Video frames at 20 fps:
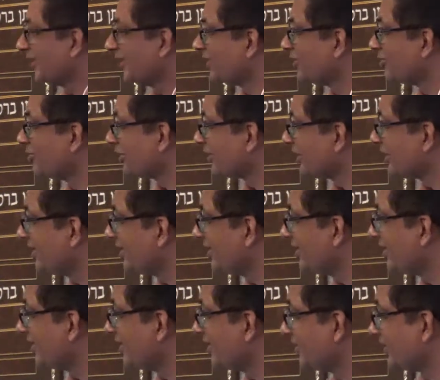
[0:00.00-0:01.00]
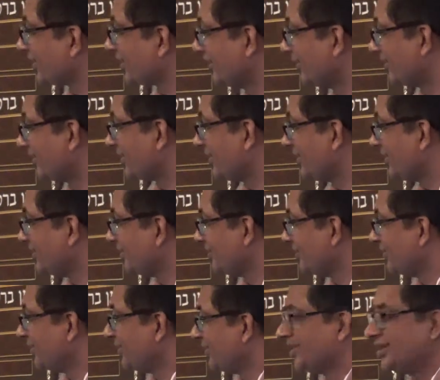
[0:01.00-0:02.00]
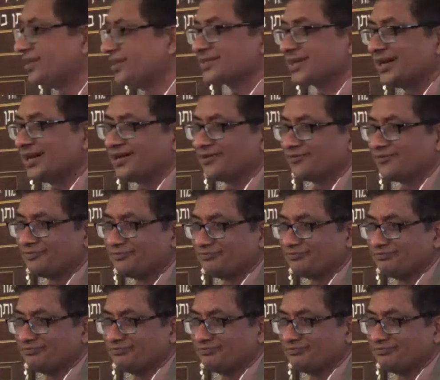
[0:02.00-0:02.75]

and you are alienating the country, it is kind of,